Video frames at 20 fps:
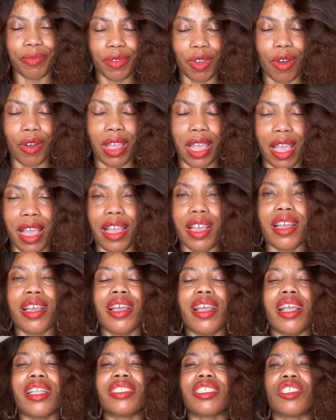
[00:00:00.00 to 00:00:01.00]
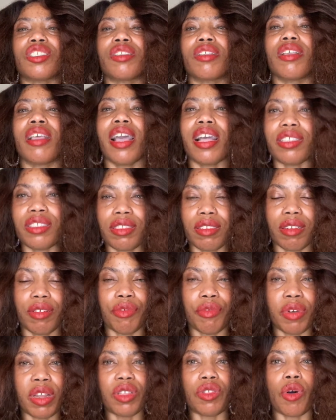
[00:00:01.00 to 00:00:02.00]
Okay, it gets
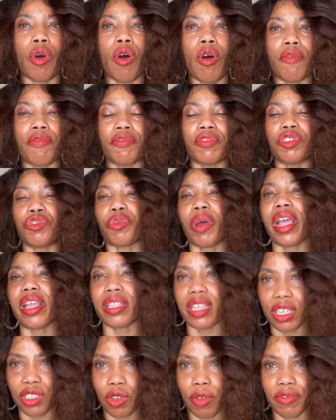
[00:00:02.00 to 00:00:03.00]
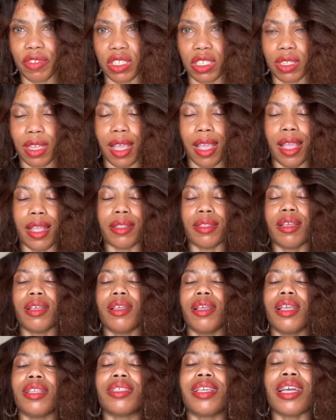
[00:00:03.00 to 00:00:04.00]
rid of dryness of the skin.
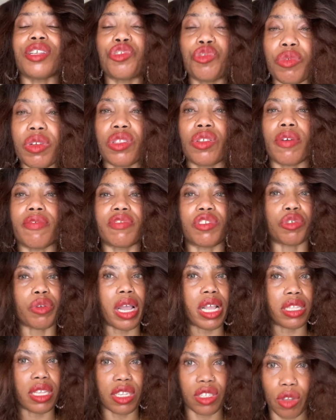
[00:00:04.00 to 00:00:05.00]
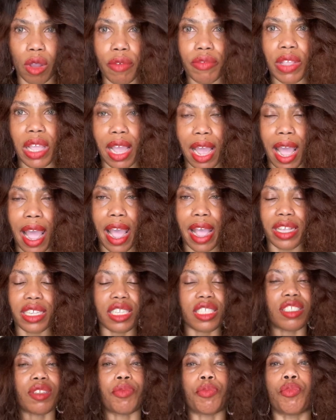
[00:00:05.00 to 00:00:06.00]
It gets rid of dryness of the eye.
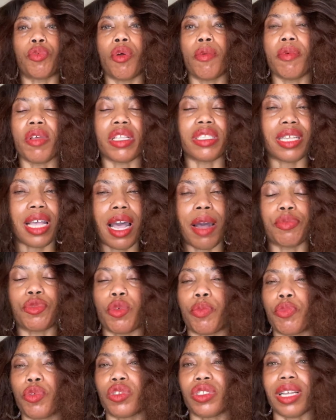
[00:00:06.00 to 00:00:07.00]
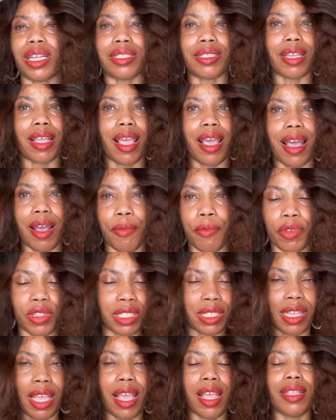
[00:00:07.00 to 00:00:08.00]
It helps to protect the
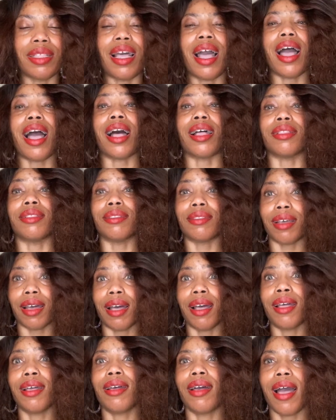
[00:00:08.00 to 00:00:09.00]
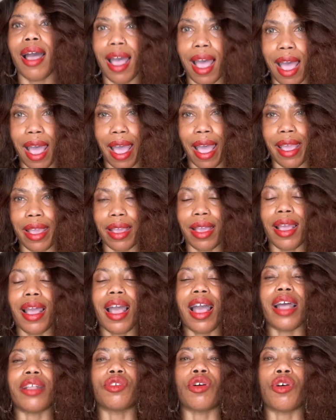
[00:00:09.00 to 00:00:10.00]
skin and the eye,
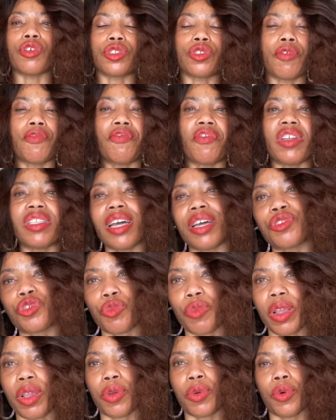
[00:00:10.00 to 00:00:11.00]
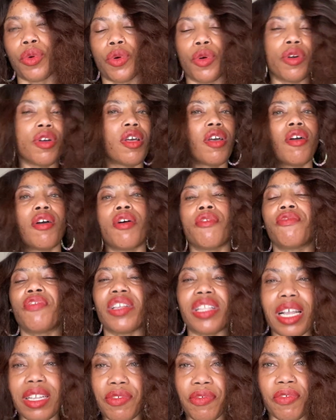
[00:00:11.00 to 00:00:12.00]
and also fade that wrinkle,
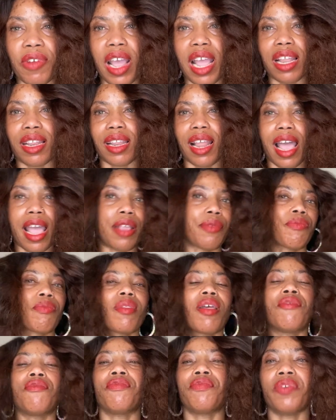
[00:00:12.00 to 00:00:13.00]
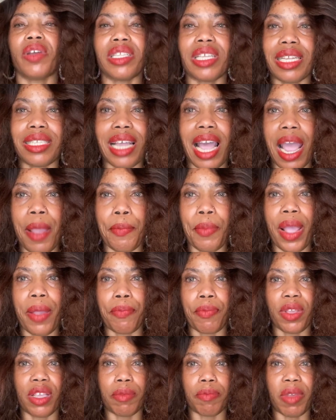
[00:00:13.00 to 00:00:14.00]
fade that fine line, fade that
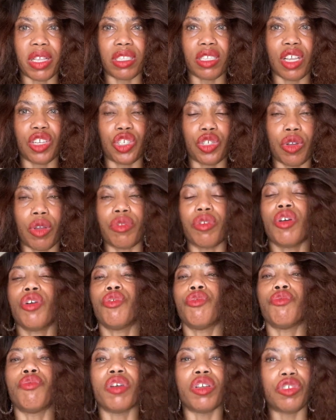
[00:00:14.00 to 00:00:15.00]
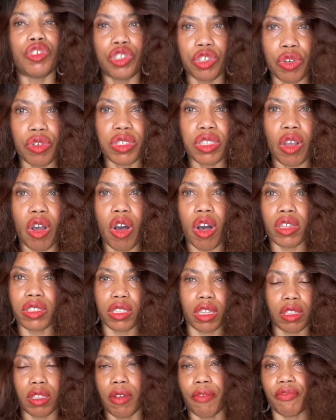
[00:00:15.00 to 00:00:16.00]
hyperpigmentation, reduce all
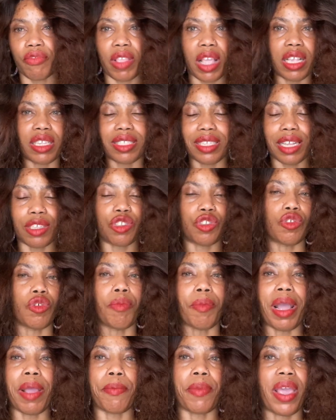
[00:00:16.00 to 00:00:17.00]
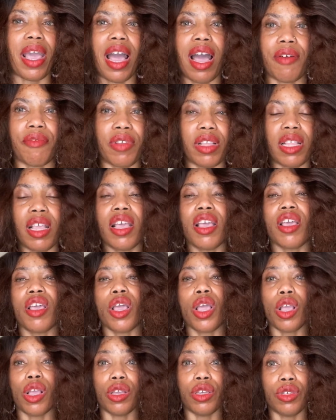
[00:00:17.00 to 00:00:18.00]
sort of things that you might be having
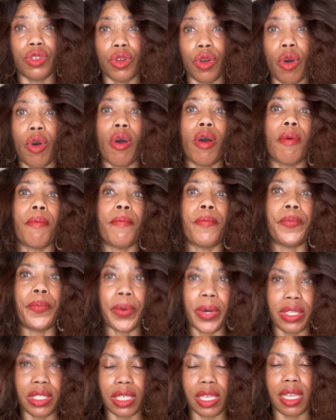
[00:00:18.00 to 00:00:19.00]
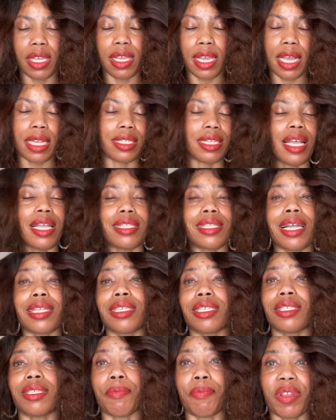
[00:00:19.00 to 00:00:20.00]
in your body. Yes, that
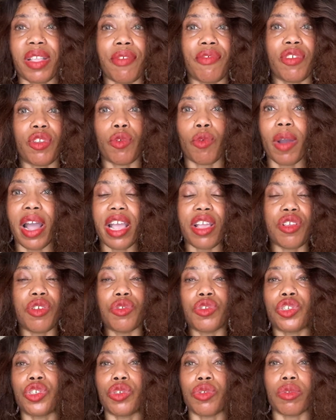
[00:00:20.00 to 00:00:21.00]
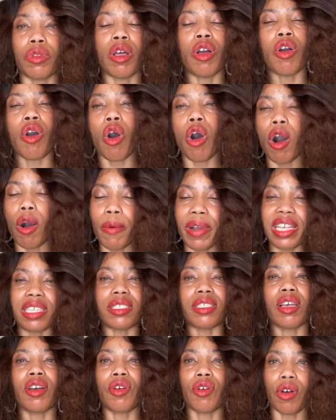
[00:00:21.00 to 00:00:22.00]
is the benefit why you should
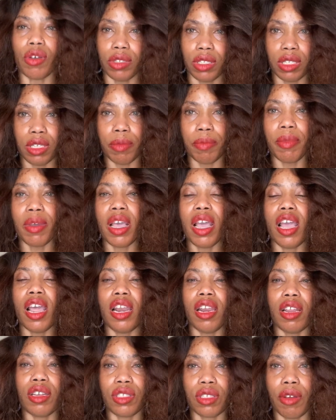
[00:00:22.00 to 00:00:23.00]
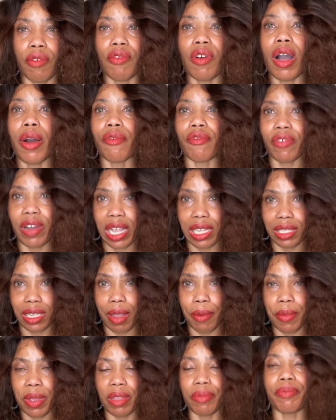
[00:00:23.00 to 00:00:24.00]
always consume a lot of
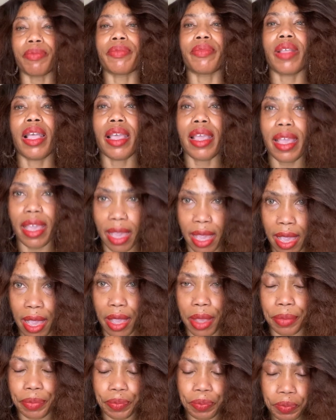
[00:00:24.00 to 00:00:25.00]
vitamin E.